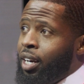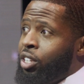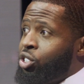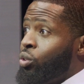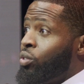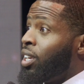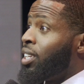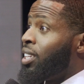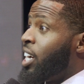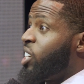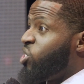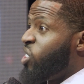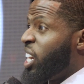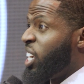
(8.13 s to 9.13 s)
So think
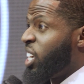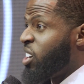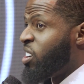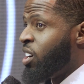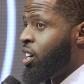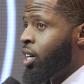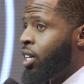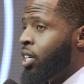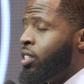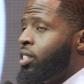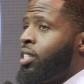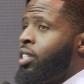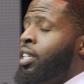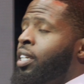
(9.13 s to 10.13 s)
like credit
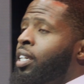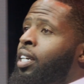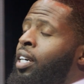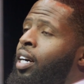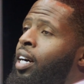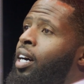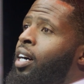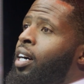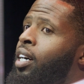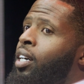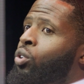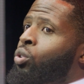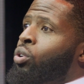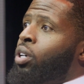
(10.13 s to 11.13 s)
cards
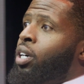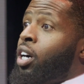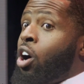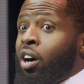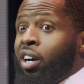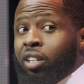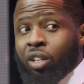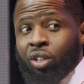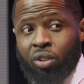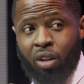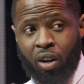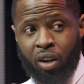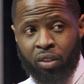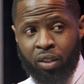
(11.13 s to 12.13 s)
or a car note,
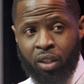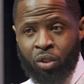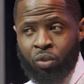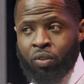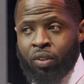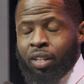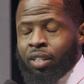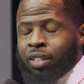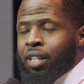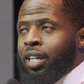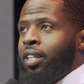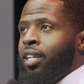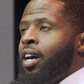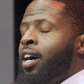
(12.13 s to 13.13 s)
car loan, things
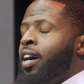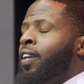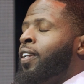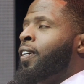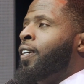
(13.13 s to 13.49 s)
like that.